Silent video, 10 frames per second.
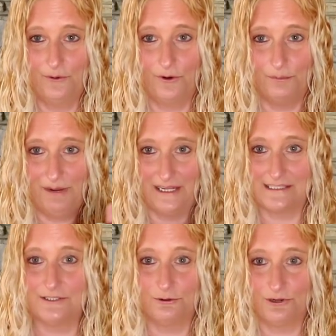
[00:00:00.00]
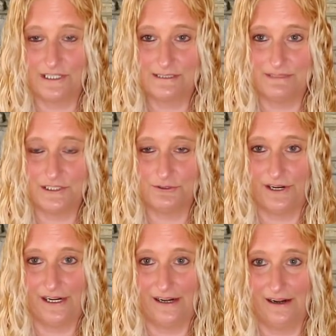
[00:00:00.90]
or a pencil Christmas
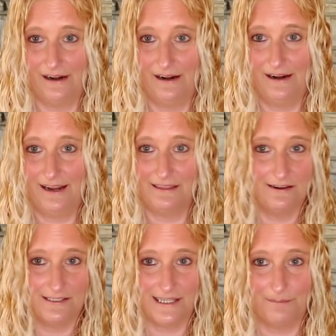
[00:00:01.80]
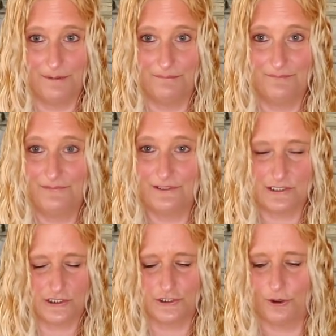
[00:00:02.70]
tree. Get those up, and they're
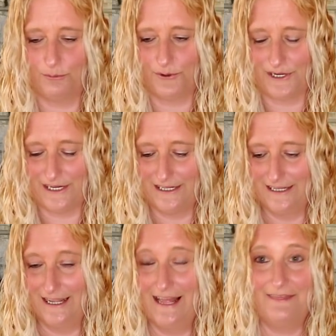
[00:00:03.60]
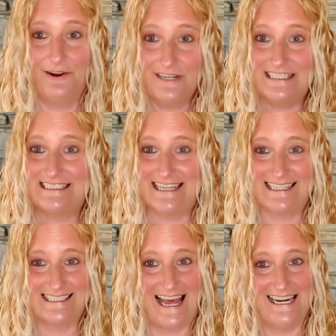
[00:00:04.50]
so pretty.
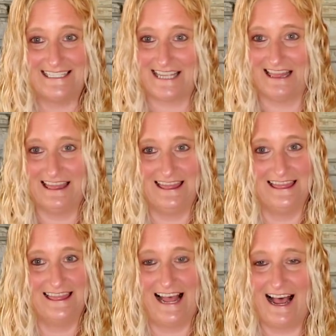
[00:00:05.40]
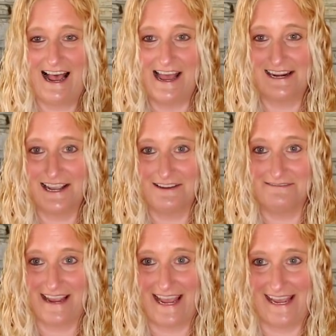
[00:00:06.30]
36, that is a lot
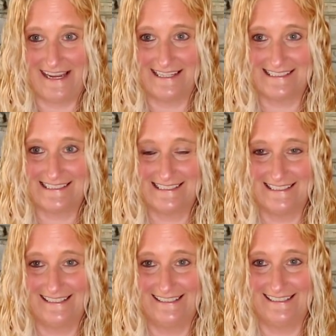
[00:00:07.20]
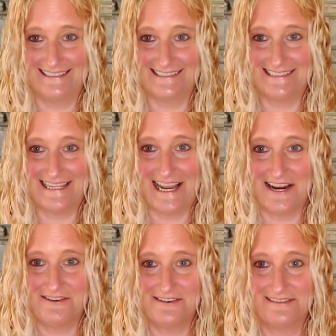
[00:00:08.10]
of eggs. So
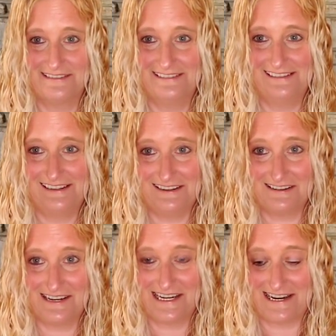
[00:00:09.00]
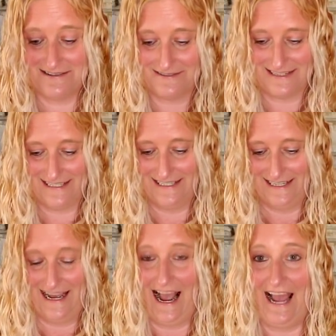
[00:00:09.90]
cute.
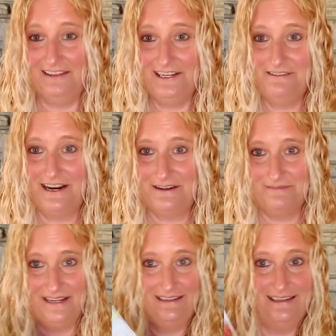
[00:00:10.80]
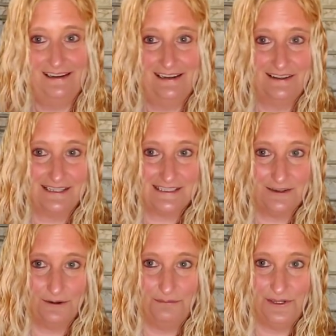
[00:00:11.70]
Highly recommend this
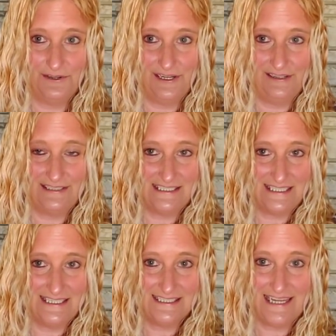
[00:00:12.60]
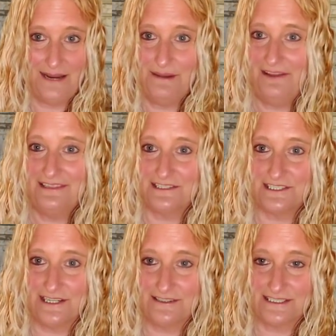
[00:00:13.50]
little book. This came out
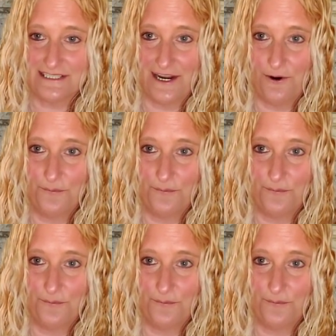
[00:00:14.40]
this year, so